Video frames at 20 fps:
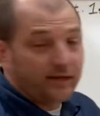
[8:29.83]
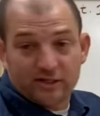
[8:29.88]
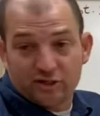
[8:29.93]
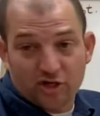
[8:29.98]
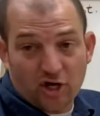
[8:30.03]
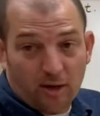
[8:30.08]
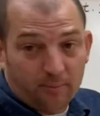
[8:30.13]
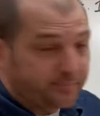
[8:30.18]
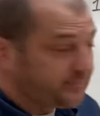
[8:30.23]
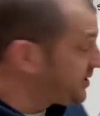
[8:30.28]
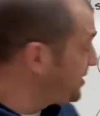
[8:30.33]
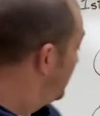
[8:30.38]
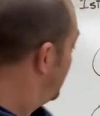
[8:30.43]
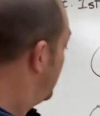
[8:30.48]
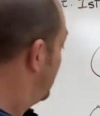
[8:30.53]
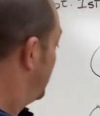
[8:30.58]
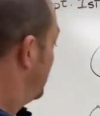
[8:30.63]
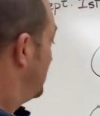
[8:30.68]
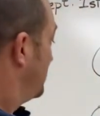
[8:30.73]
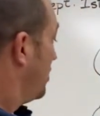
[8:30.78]
jumped
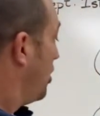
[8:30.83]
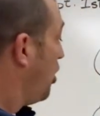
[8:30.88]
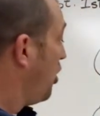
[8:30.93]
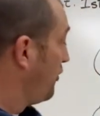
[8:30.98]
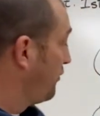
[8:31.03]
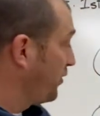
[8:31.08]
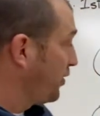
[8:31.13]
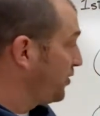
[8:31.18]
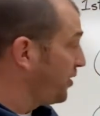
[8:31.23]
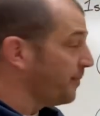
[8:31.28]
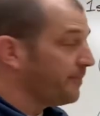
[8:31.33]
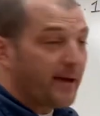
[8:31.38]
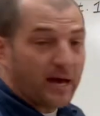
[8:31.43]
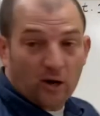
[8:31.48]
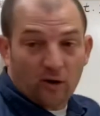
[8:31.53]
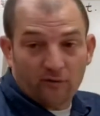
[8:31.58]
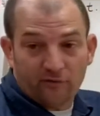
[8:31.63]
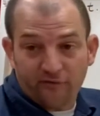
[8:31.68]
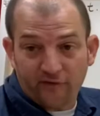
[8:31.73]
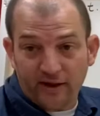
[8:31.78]
over the
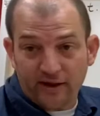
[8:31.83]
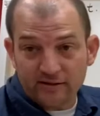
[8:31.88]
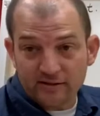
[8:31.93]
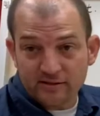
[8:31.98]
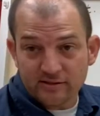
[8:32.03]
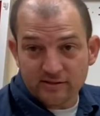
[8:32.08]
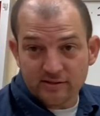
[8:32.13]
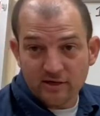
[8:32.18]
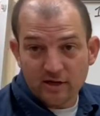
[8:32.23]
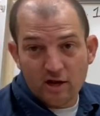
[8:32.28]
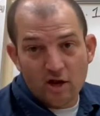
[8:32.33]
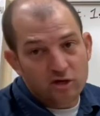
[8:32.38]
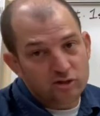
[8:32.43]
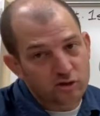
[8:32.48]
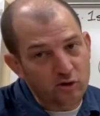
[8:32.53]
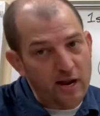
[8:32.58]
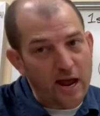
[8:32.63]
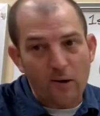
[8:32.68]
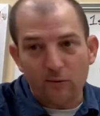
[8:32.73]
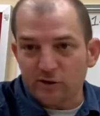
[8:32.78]
metal fence.
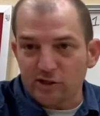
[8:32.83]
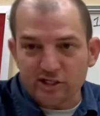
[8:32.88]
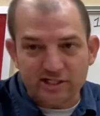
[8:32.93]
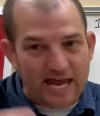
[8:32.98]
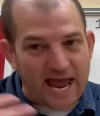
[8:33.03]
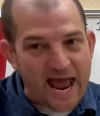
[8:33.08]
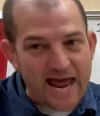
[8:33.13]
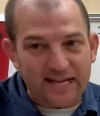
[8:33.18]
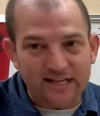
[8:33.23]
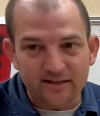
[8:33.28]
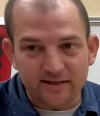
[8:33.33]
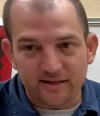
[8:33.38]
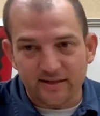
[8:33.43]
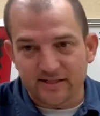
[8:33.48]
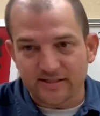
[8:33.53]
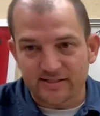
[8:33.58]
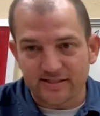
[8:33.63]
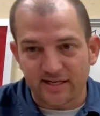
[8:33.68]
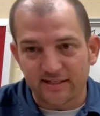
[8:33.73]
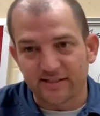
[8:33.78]
So now we're just adding to
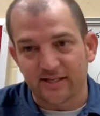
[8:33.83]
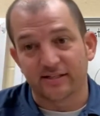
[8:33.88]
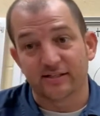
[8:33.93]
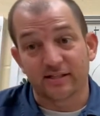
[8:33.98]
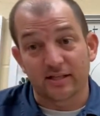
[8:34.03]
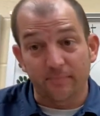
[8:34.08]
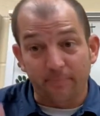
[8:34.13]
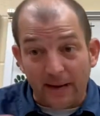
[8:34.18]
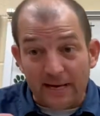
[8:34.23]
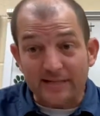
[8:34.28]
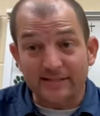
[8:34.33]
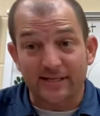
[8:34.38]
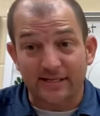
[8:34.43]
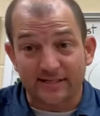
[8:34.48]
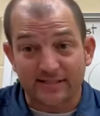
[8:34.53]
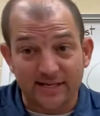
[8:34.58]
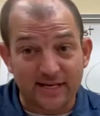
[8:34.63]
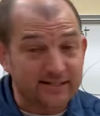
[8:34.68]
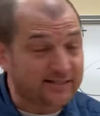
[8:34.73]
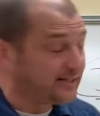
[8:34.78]
this sentence. The basic
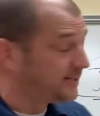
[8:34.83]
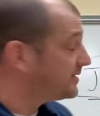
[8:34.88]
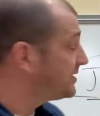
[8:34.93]
sentence